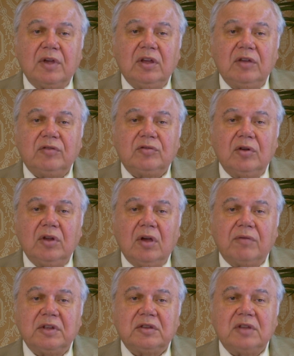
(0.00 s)
history
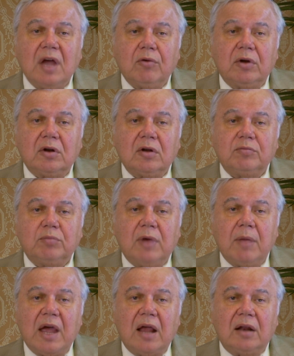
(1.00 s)
of the Tower of
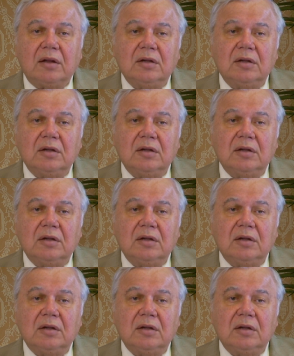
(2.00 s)
Babel,